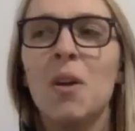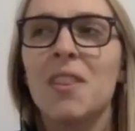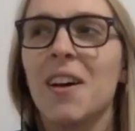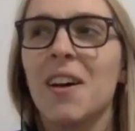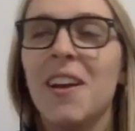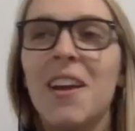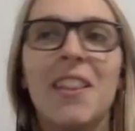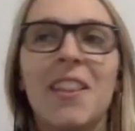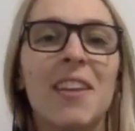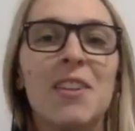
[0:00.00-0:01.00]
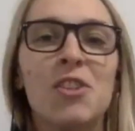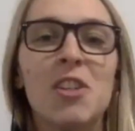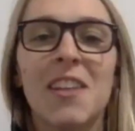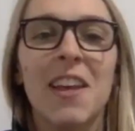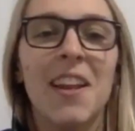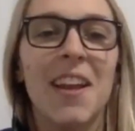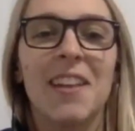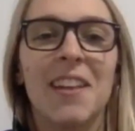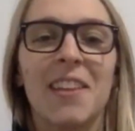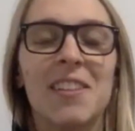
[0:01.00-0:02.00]
the? Like, she's kidding.
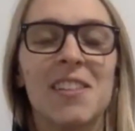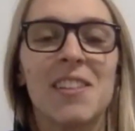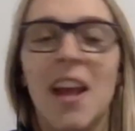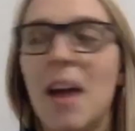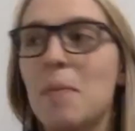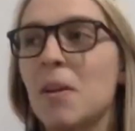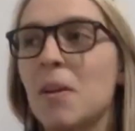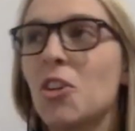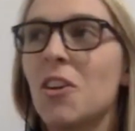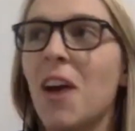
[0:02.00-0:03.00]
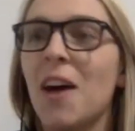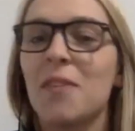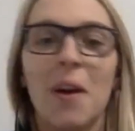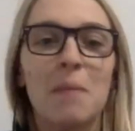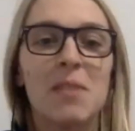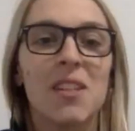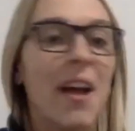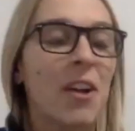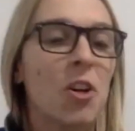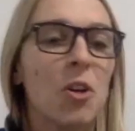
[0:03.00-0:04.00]
Like, this isn't happening. Sure enough, comes in
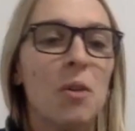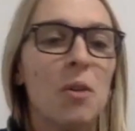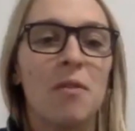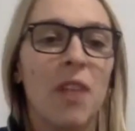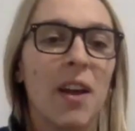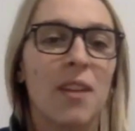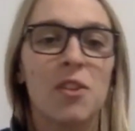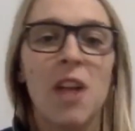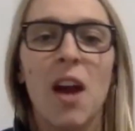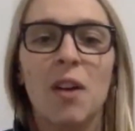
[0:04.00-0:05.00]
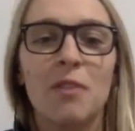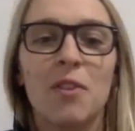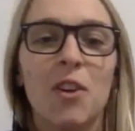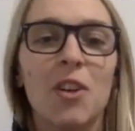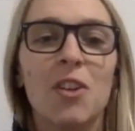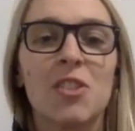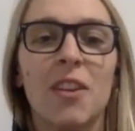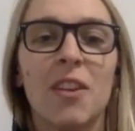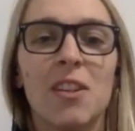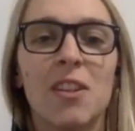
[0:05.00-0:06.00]
locker room, like photographers,
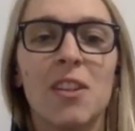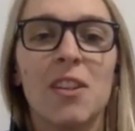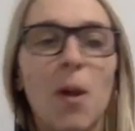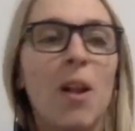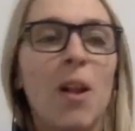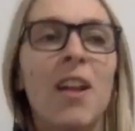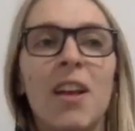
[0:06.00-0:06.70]
all these people.